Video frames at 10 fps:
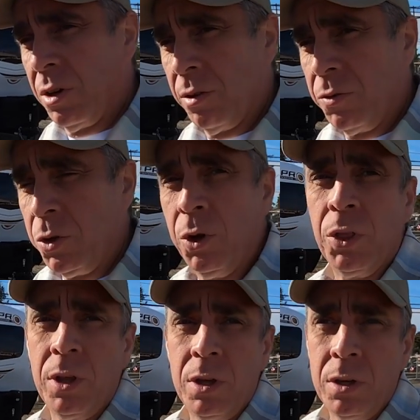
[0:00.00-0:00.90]
of
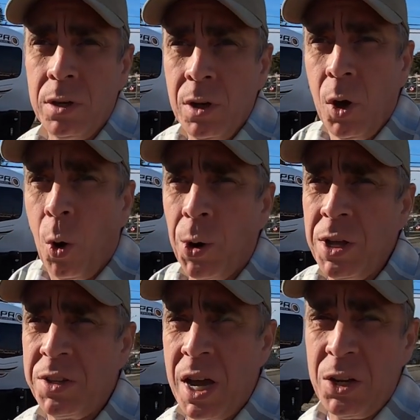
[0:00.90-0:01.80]
doing the
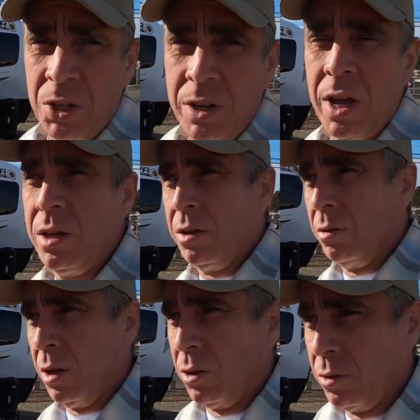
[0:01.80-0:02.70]
orientation,
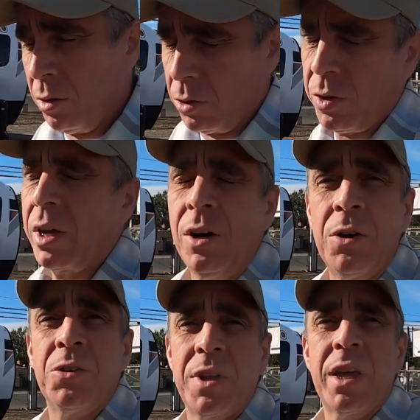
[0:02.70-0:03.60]
getting so I can
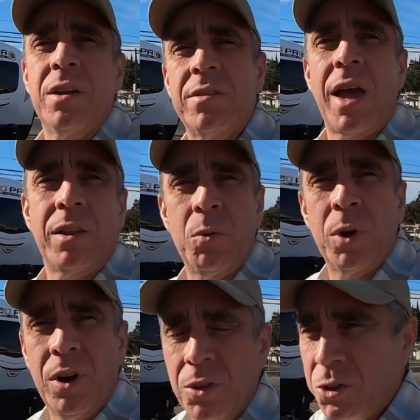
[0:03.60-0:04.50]
understand exactly
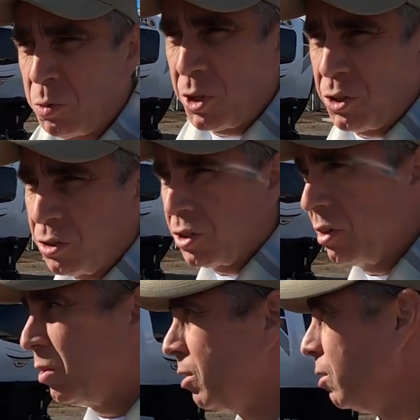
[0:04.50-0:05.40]
what all the switches
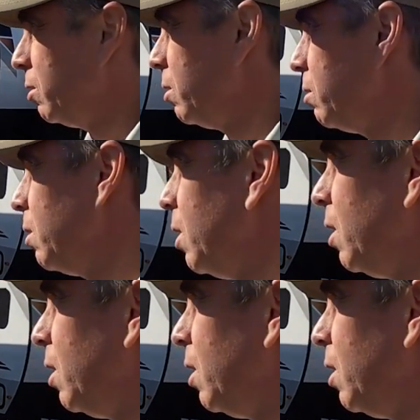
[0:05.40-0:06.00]
and everything do.